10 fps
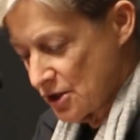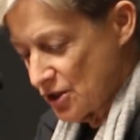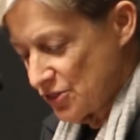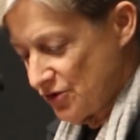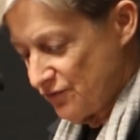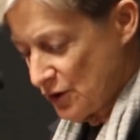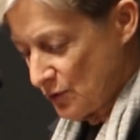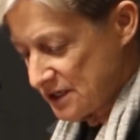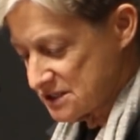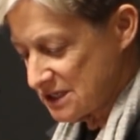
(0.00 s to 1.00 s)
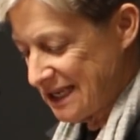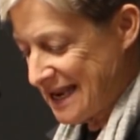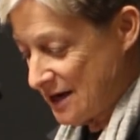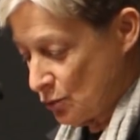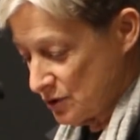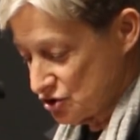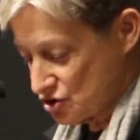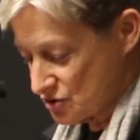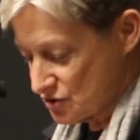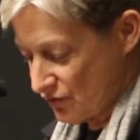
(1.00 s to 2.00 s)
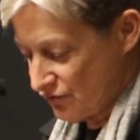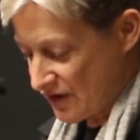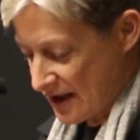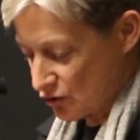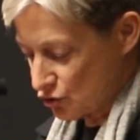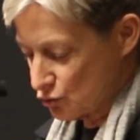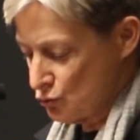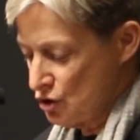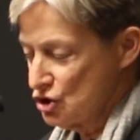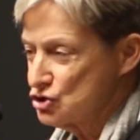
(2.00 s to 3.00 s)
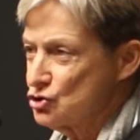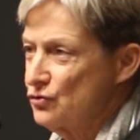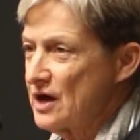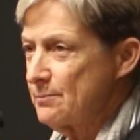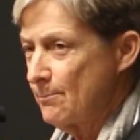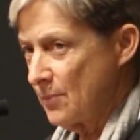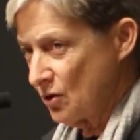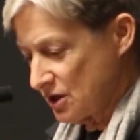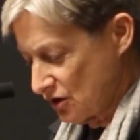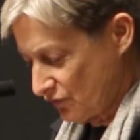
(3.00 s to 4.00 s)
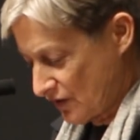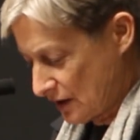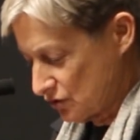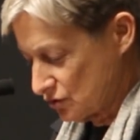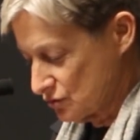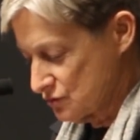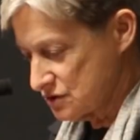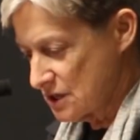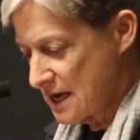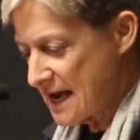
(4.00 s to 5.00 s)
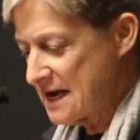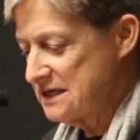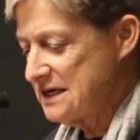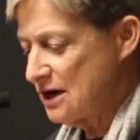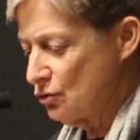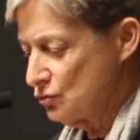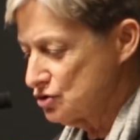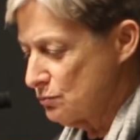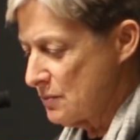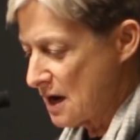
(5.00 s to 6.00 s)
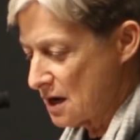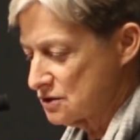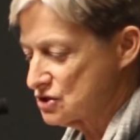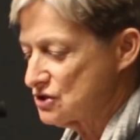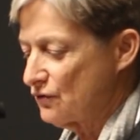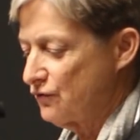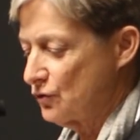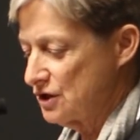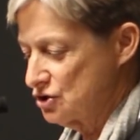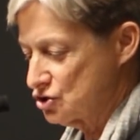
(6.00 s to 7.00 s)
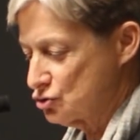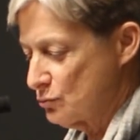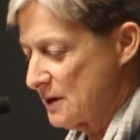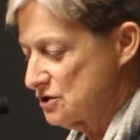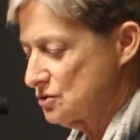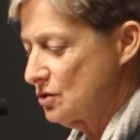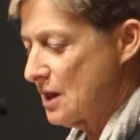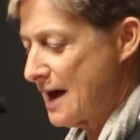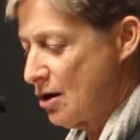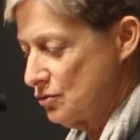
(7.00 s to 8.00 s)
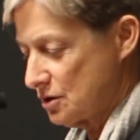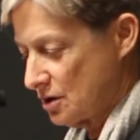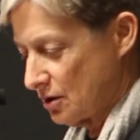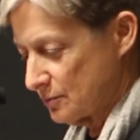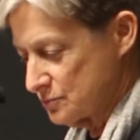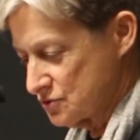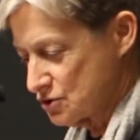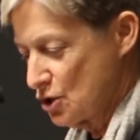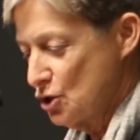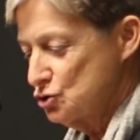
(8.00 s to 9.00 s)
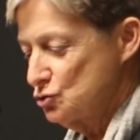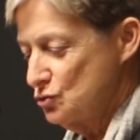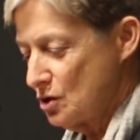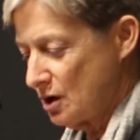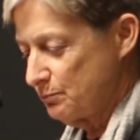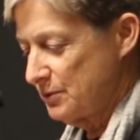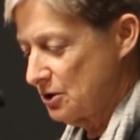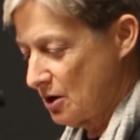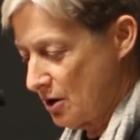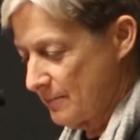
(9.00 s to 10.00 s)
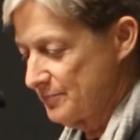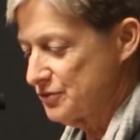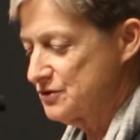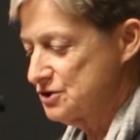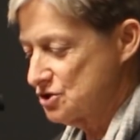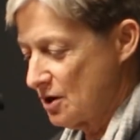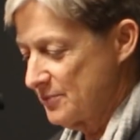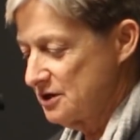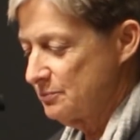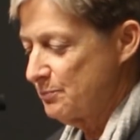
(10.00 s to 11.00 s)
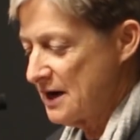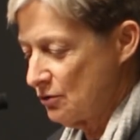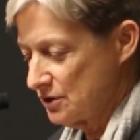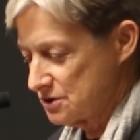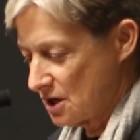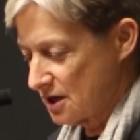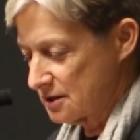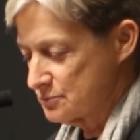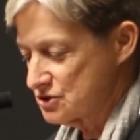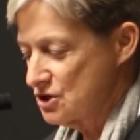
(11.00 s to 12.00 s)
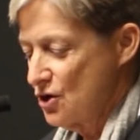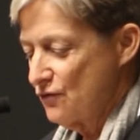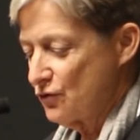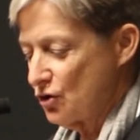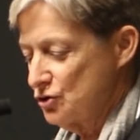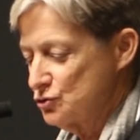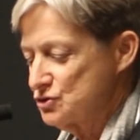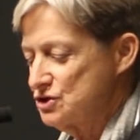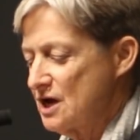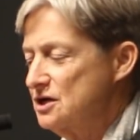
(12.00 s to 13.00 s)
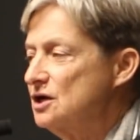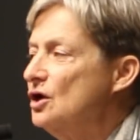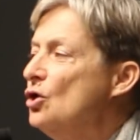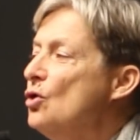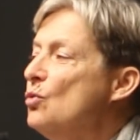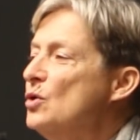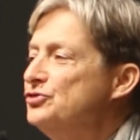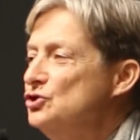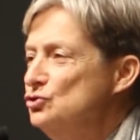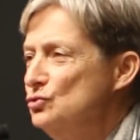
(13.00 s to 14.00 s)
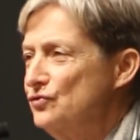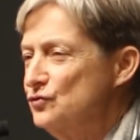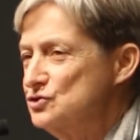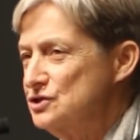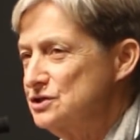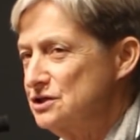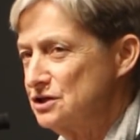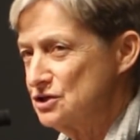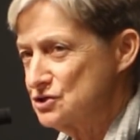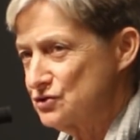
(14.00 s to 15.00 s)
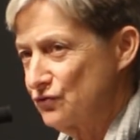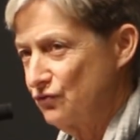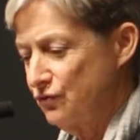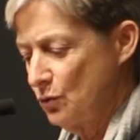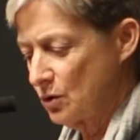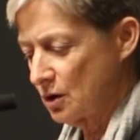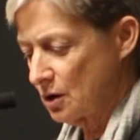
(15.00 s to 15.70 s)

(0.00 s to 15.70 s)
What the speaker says: the various languages of value so that market values and narrow demands for instrumental outcomes do not become the dominant paradigms for understanding what the university is for.